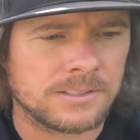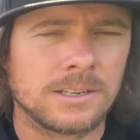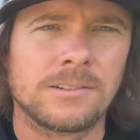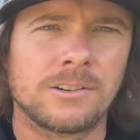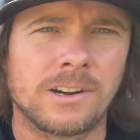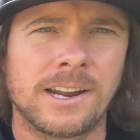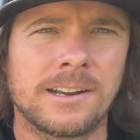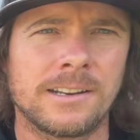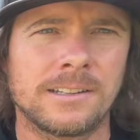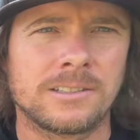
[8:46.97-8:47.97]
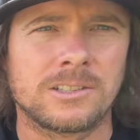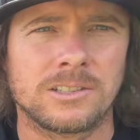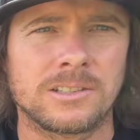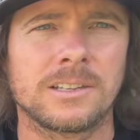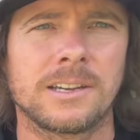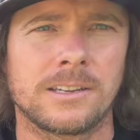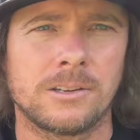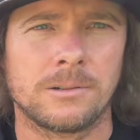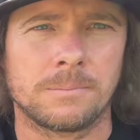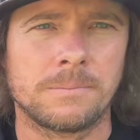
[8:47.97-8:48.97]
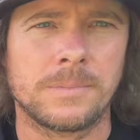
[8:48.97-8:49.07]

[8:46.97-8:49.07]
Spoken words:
7 grand, and it's just like you're